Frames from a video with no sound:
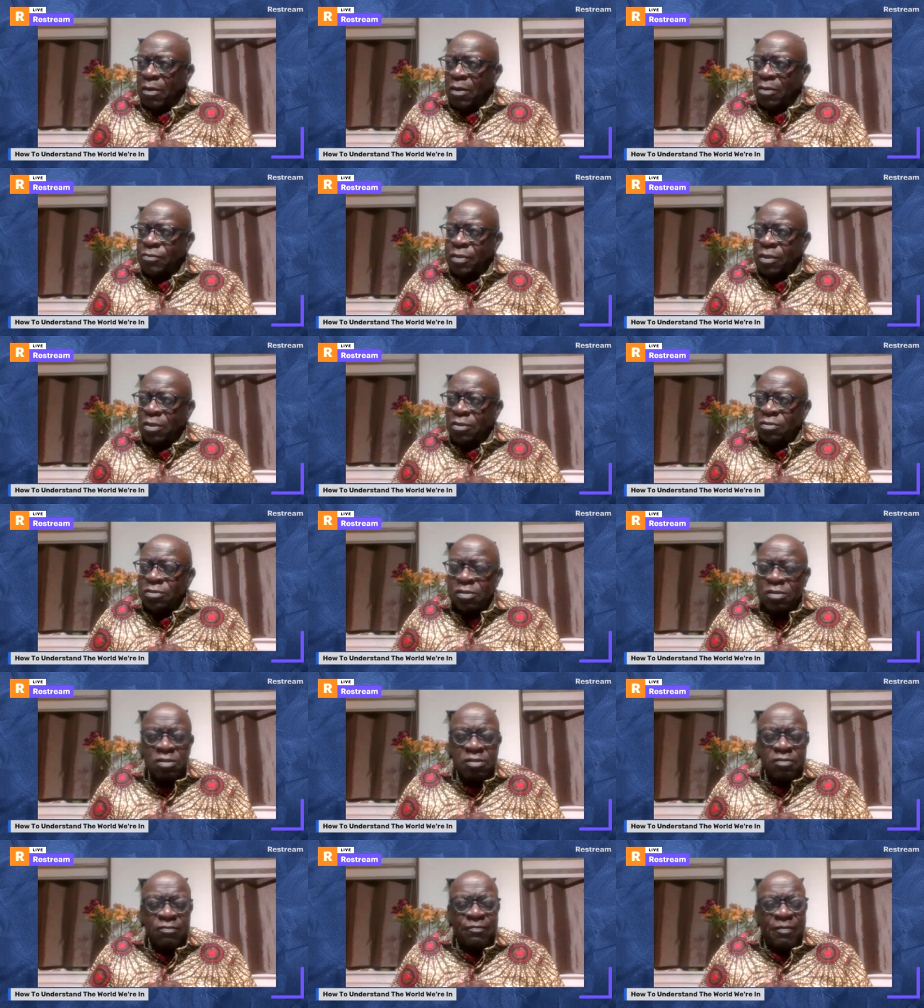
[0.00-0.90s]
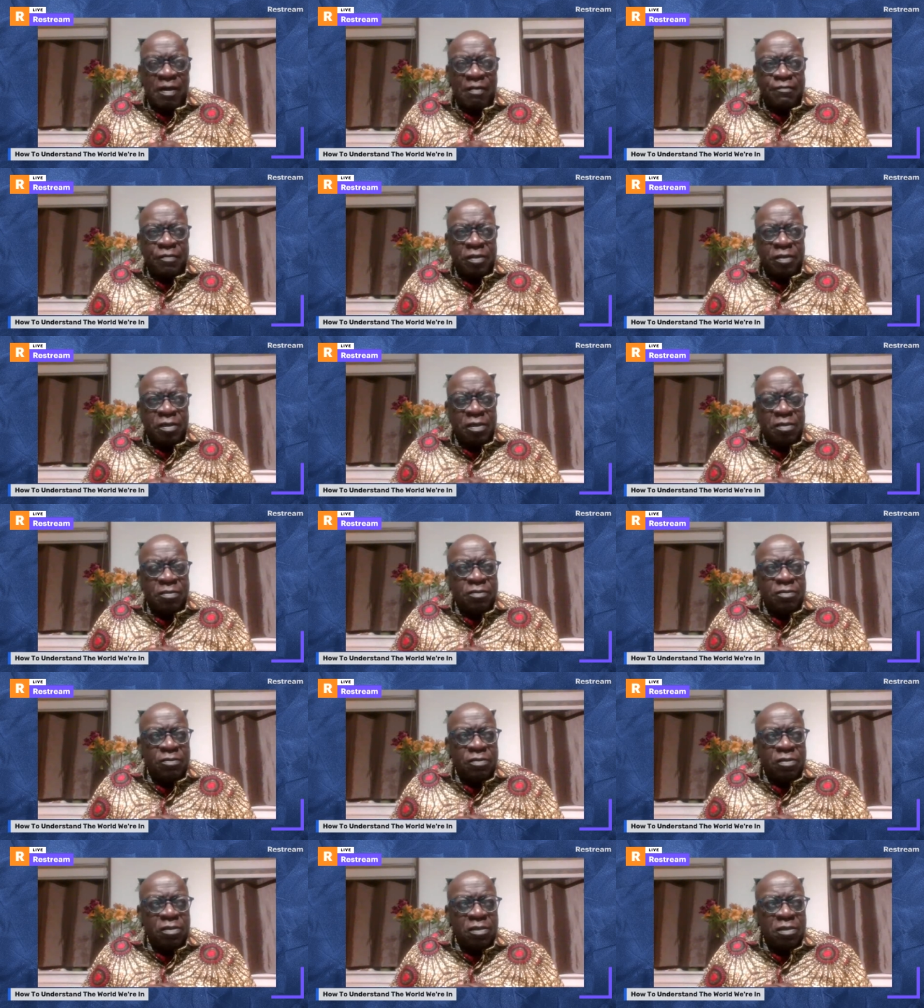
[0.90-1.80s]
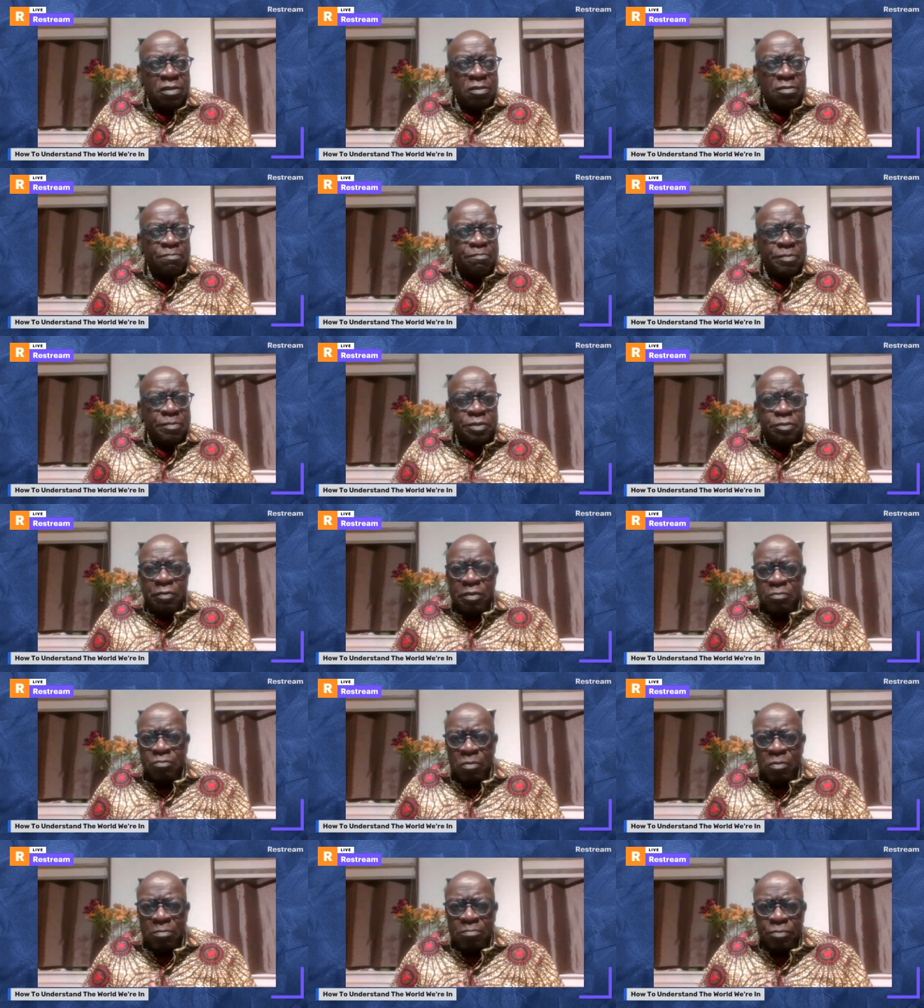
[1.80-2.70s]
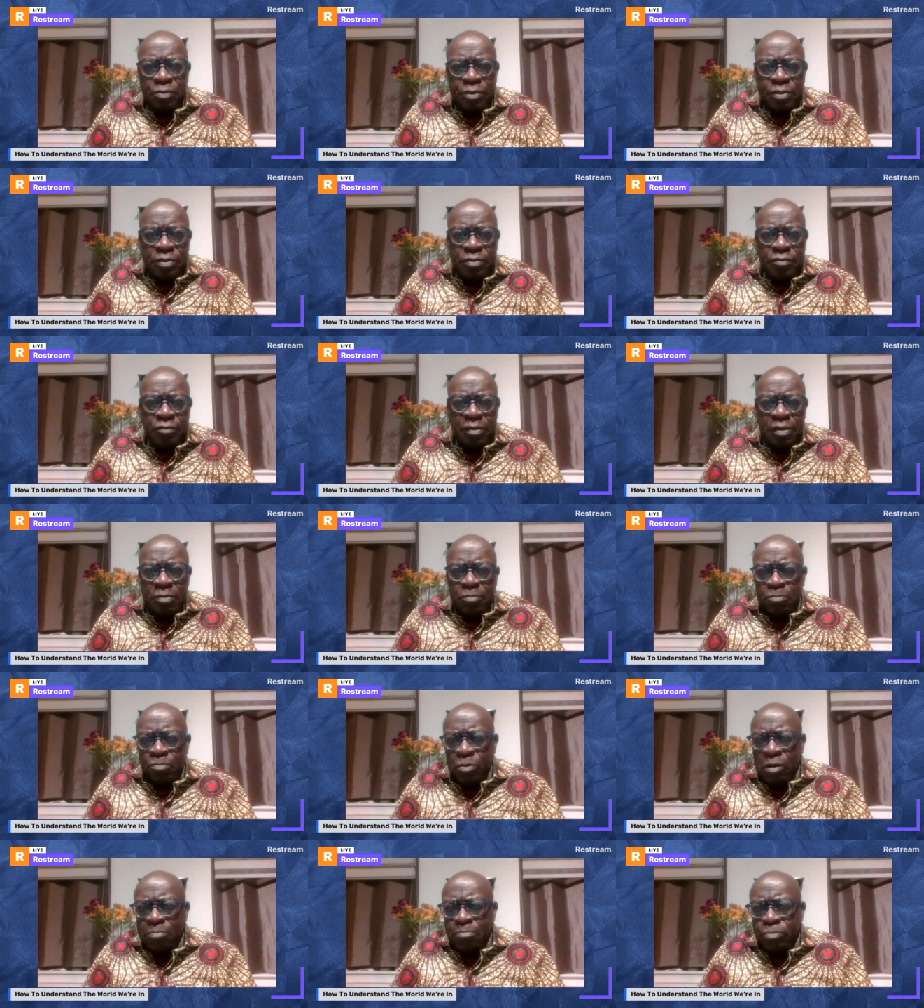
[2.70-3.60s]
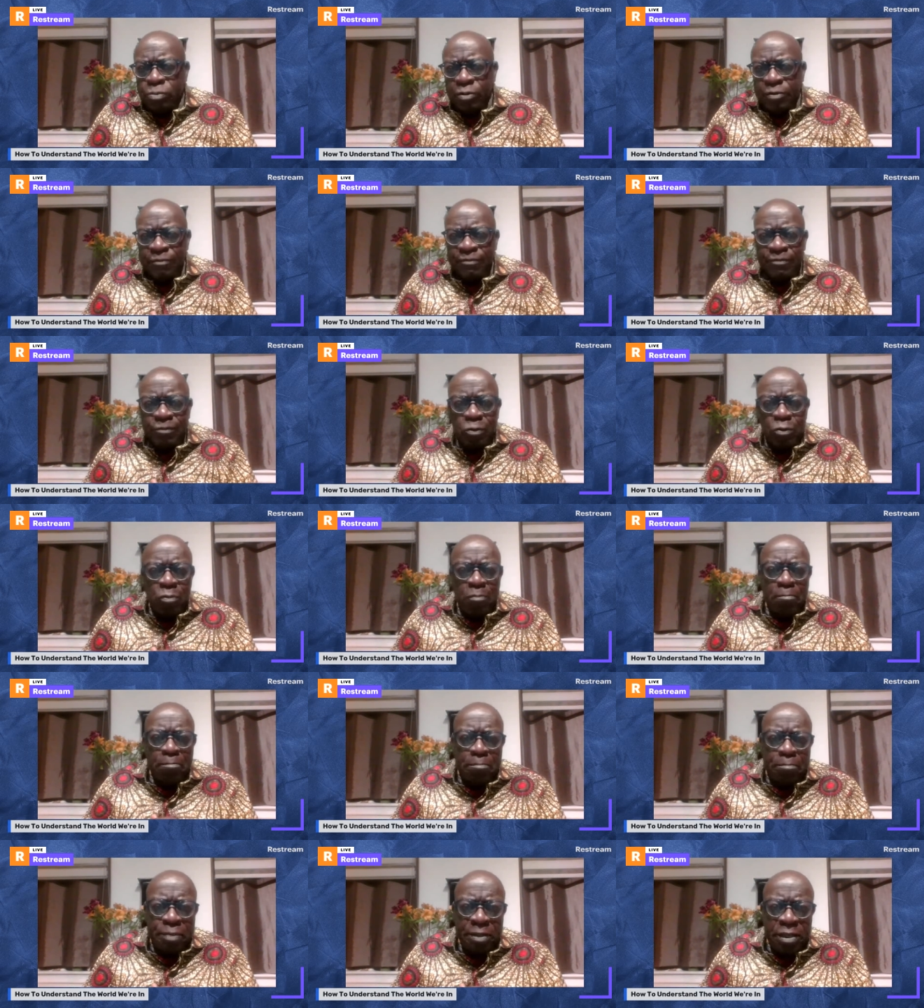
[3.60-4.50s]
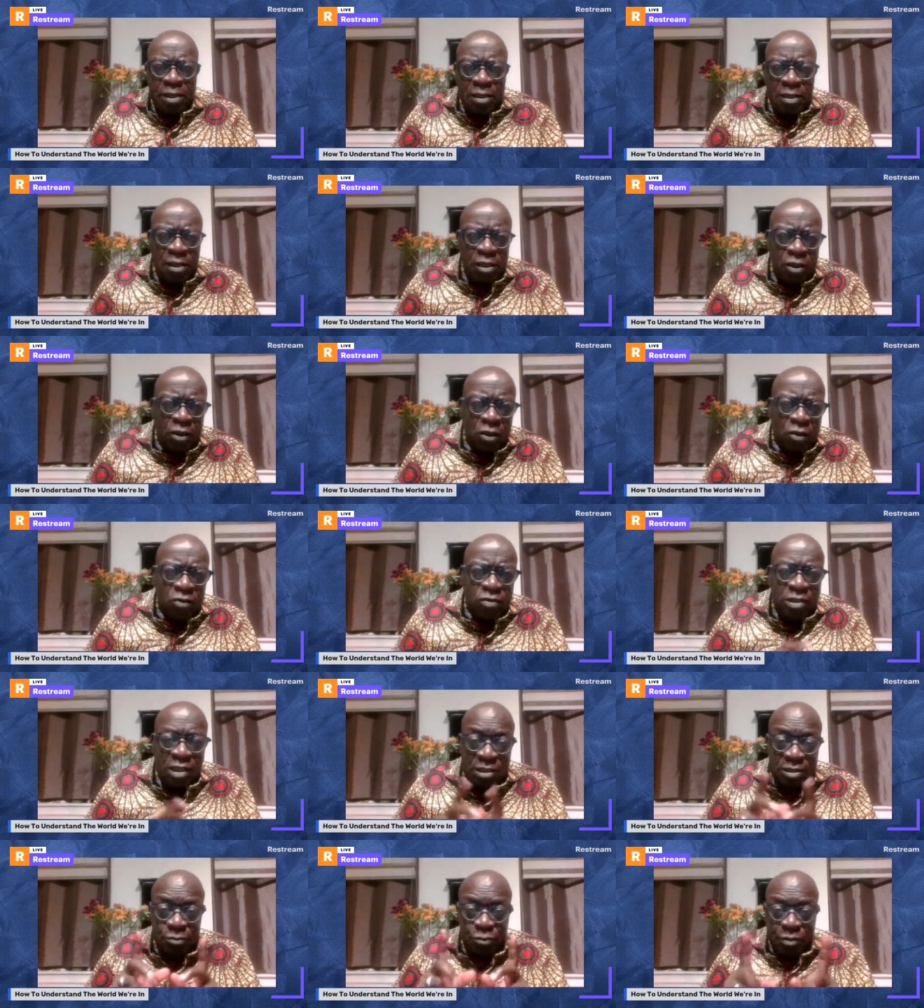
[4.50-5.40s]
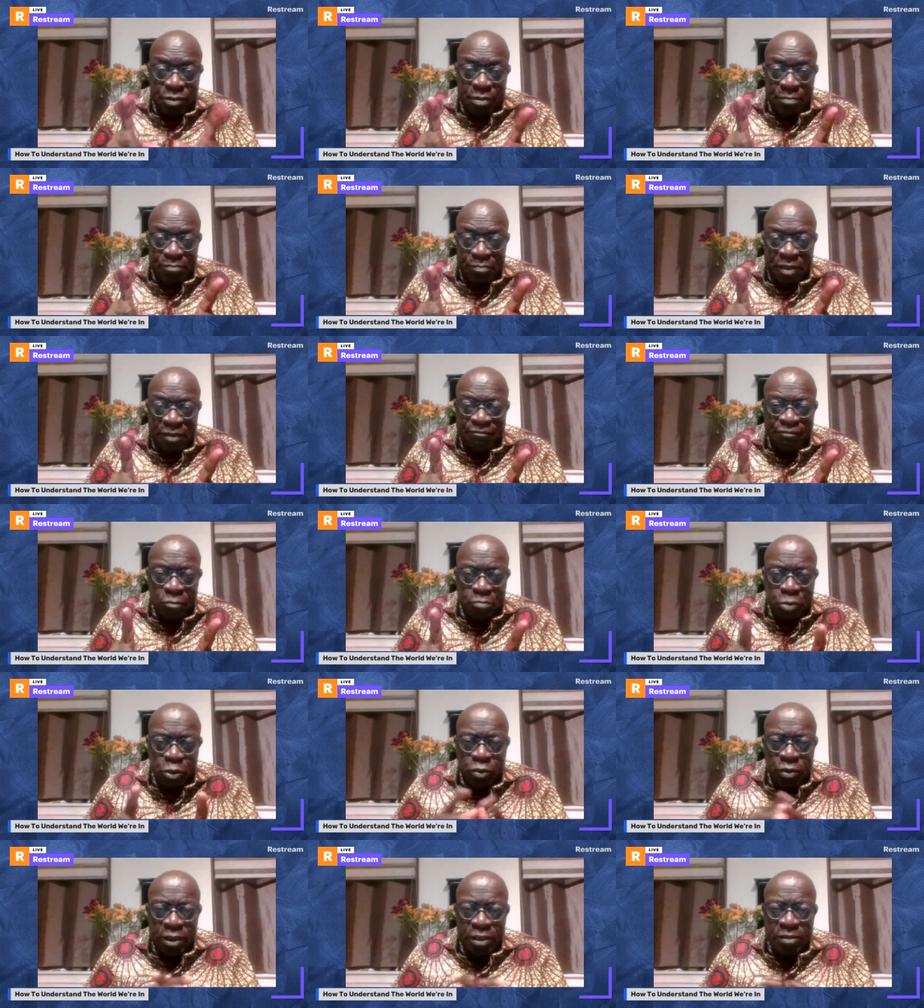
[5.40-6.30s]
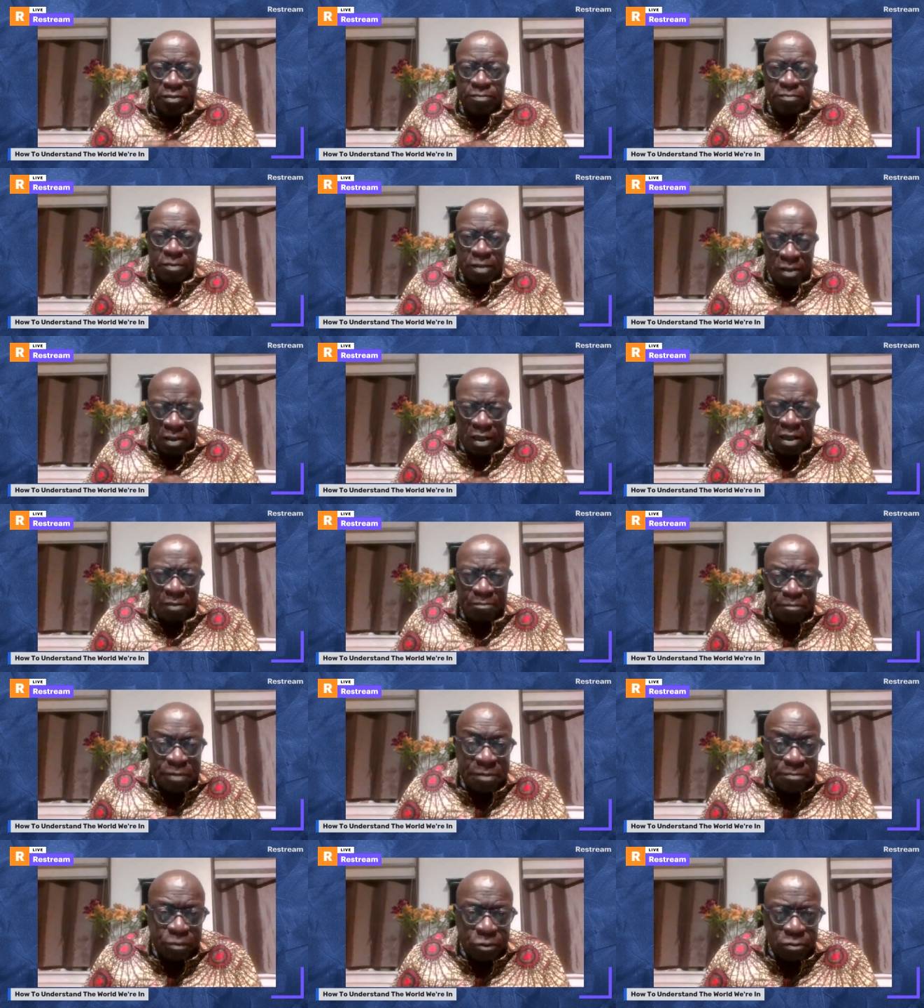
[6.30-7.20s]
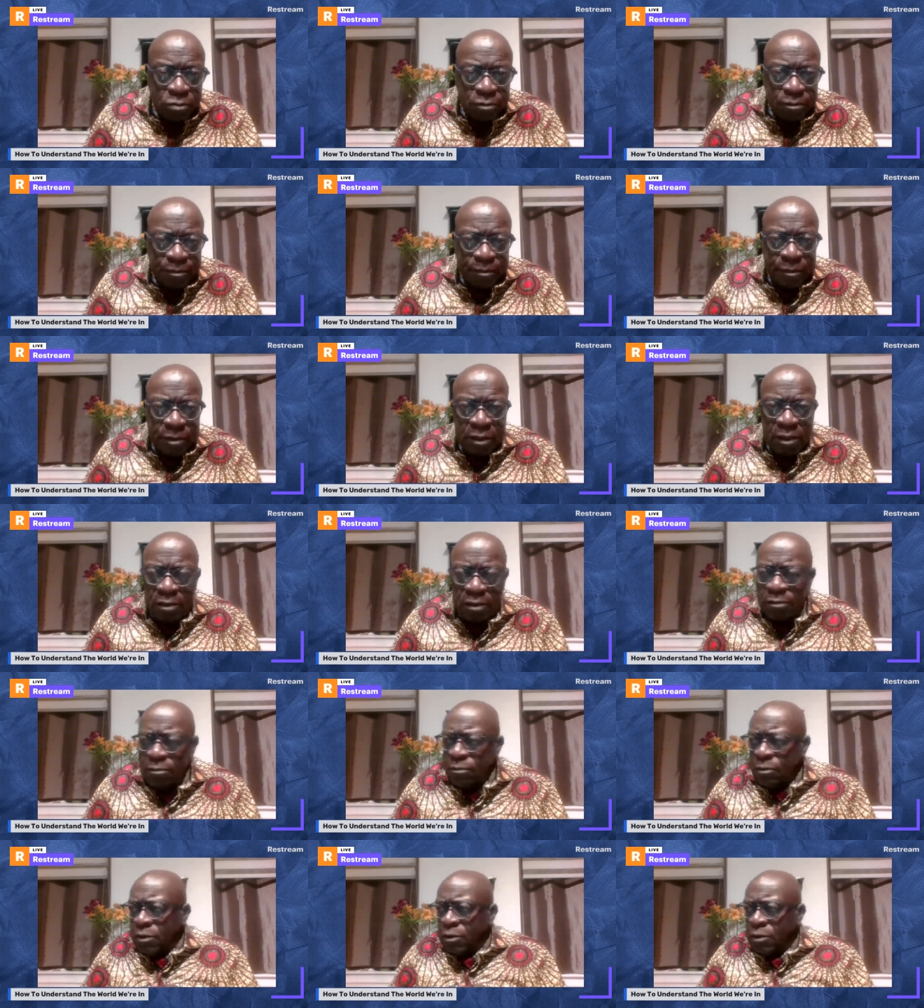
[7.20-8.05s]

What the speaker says: on the continent of Africa, there are between 1.3 and 1.4 billion, that's with a B for boy, people, okay?